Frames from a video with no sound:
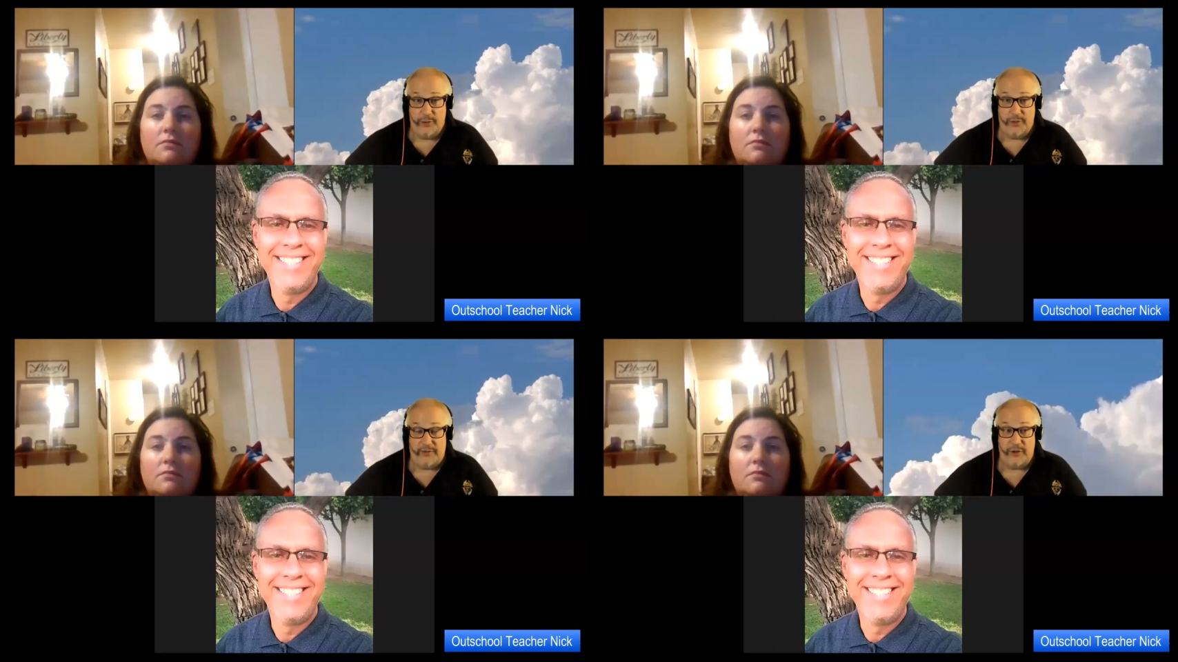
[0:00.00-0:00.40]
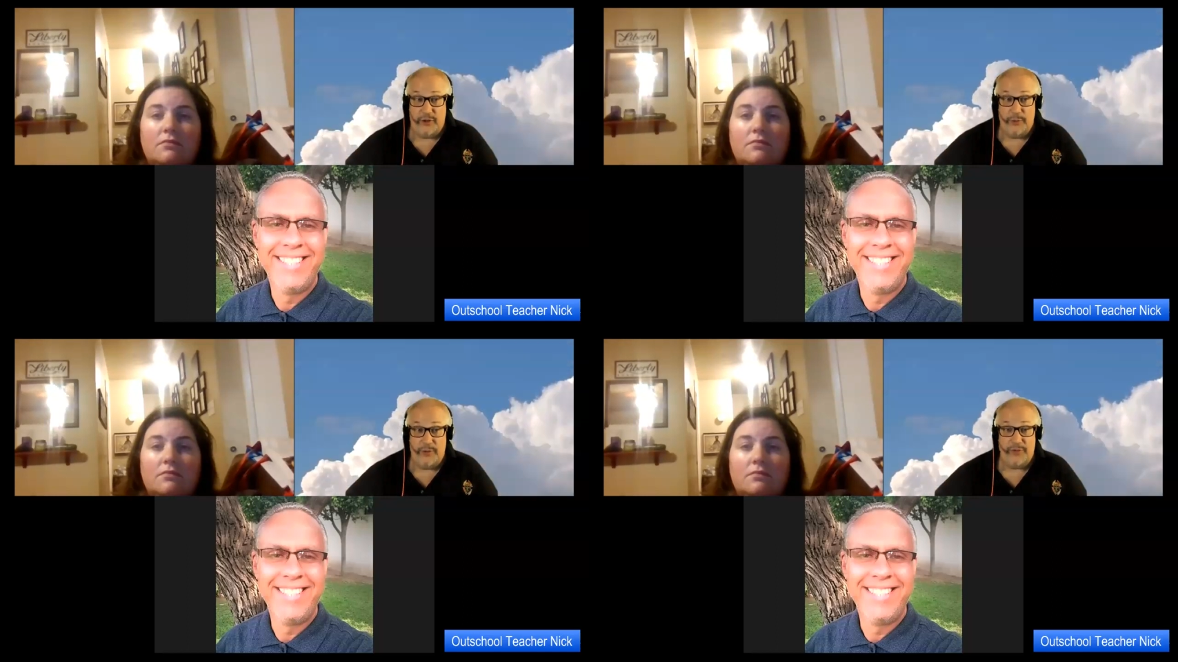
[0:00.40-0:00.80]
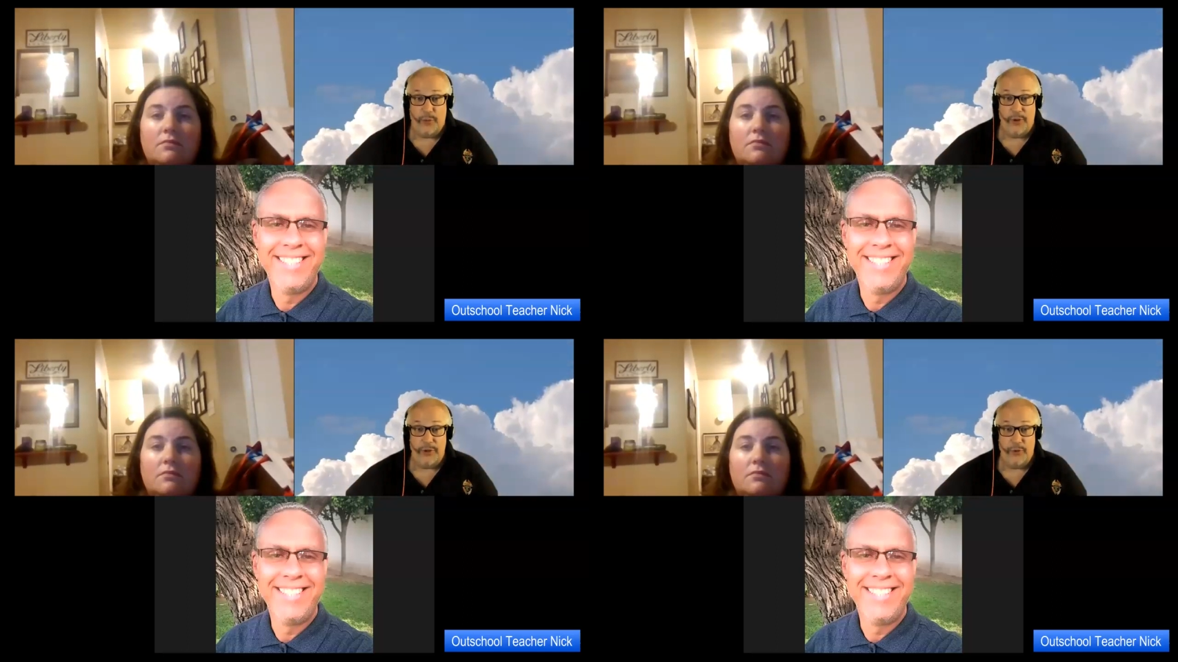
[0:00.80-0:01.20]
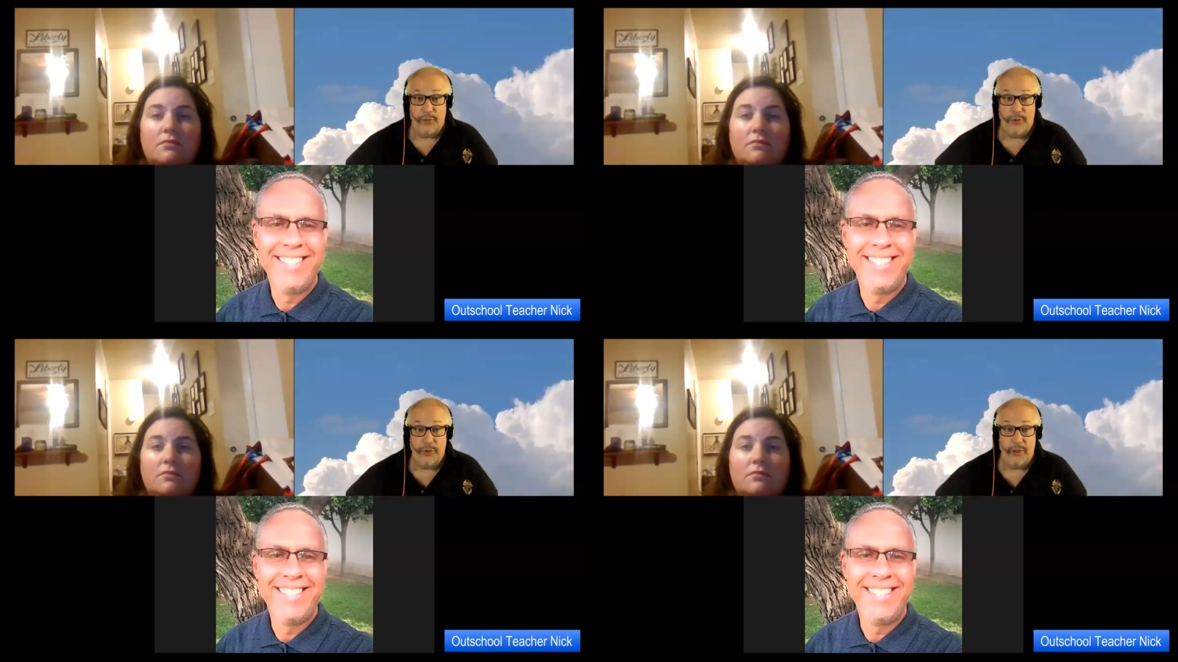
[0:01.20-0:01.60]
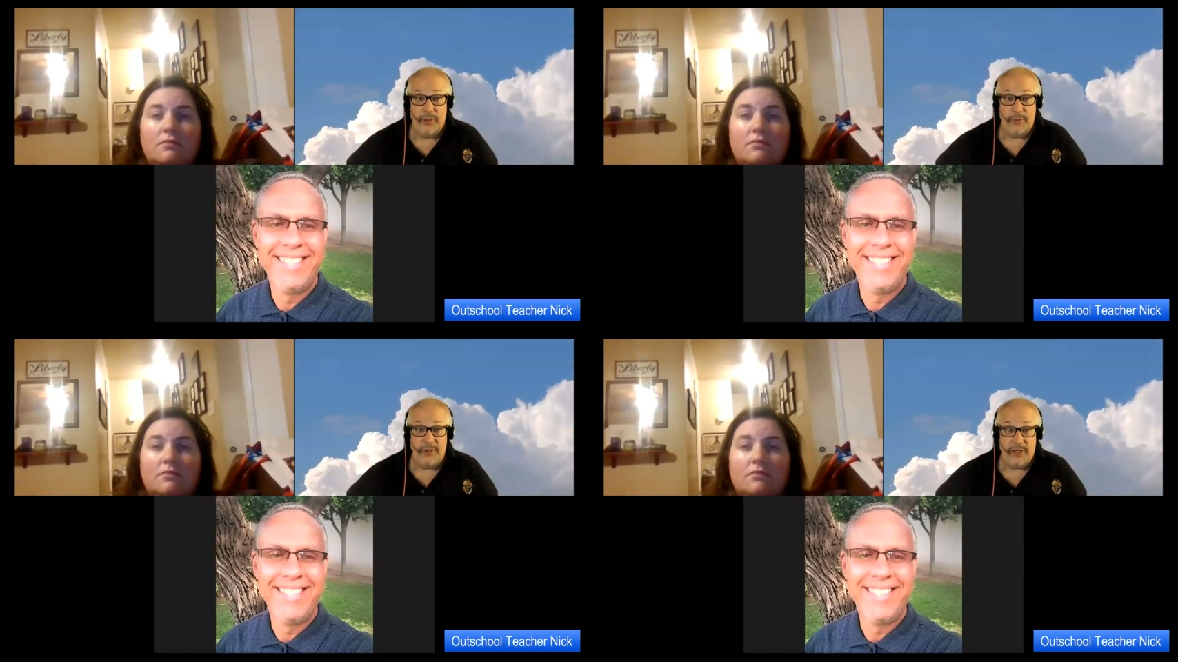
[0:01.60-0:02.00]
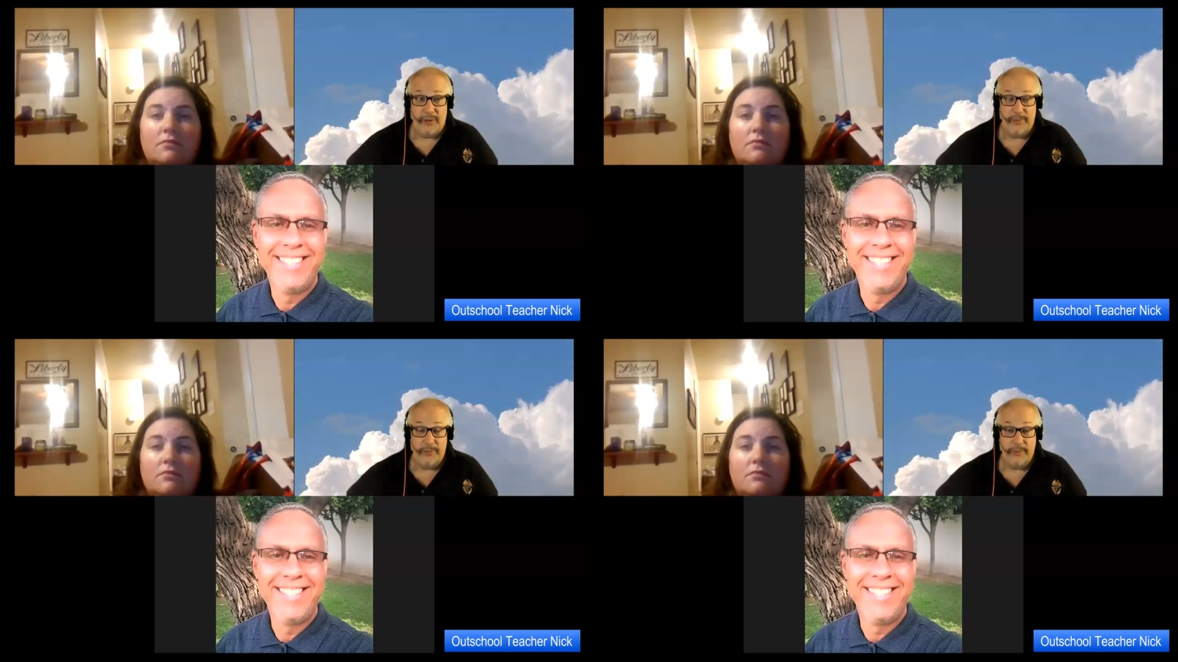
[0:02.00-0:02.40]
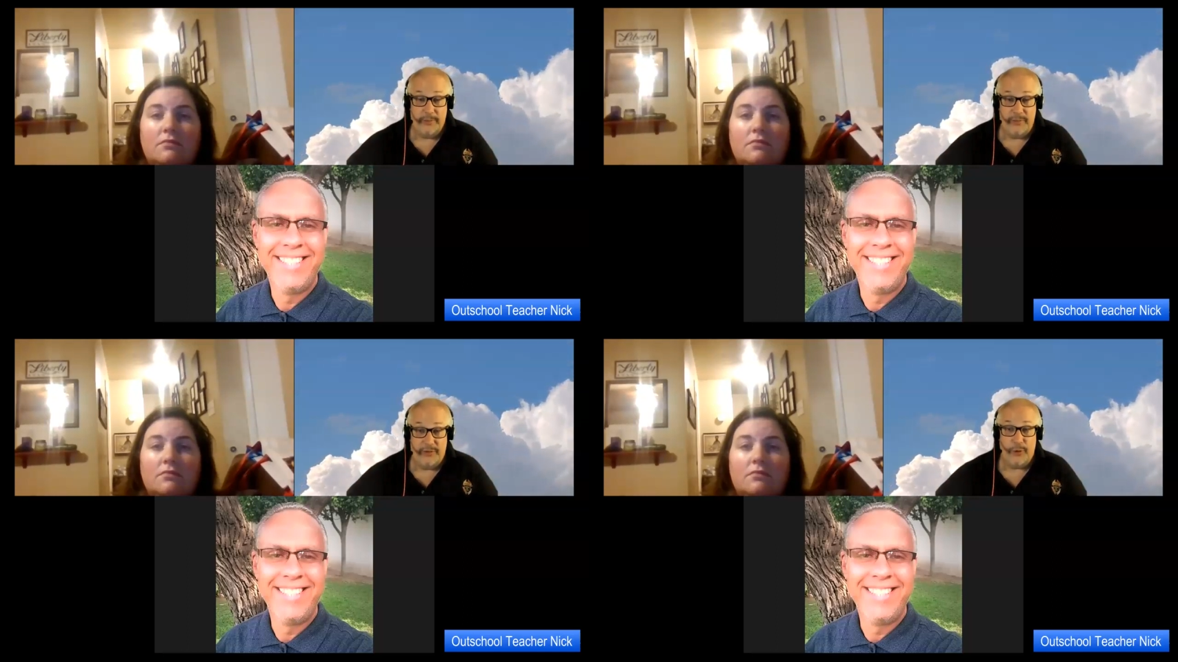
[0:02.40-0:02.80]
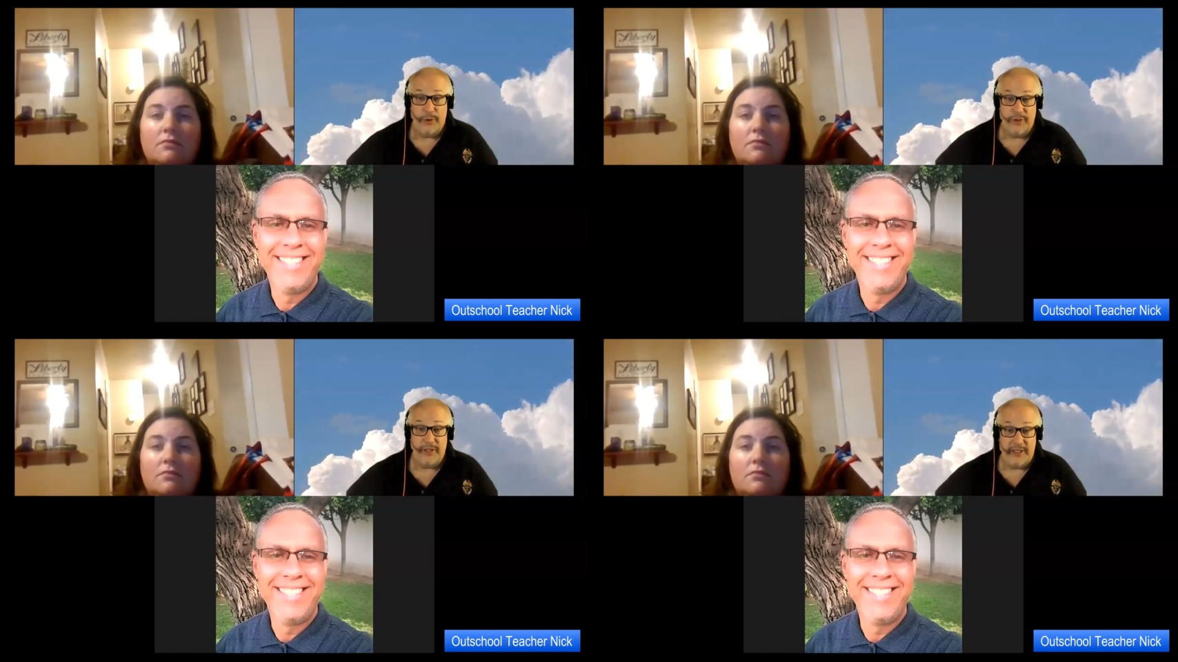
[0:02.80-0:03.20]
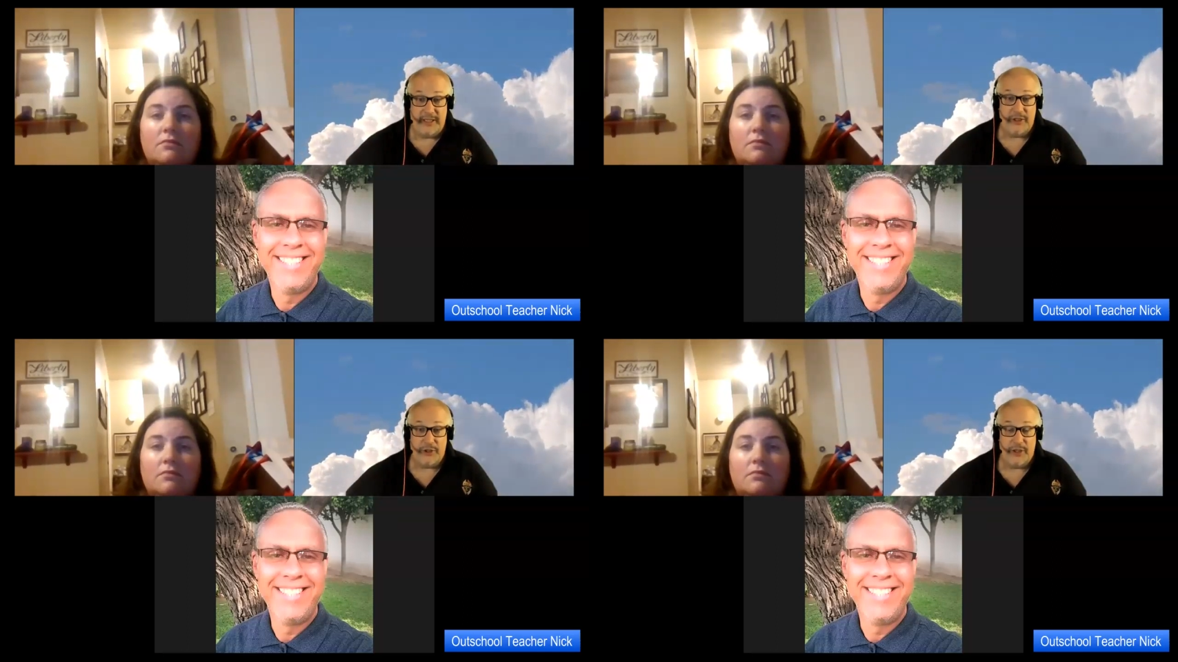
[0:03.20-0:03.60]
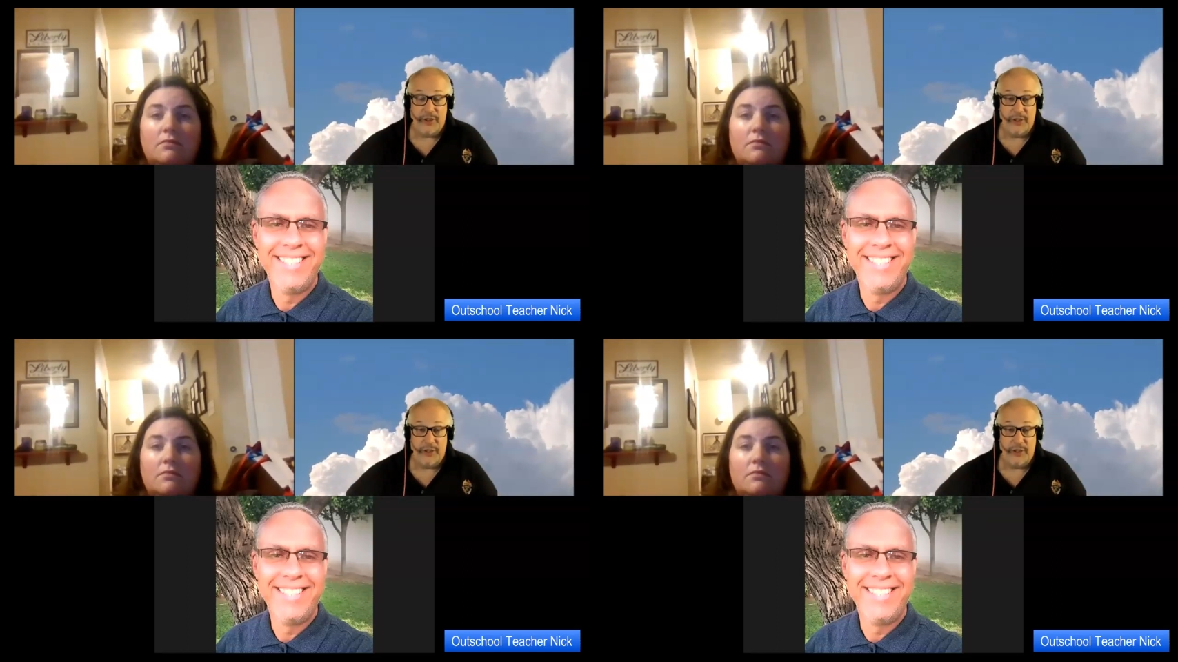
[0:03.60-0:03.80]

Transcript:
Speaker 1: you have to do before you can teach.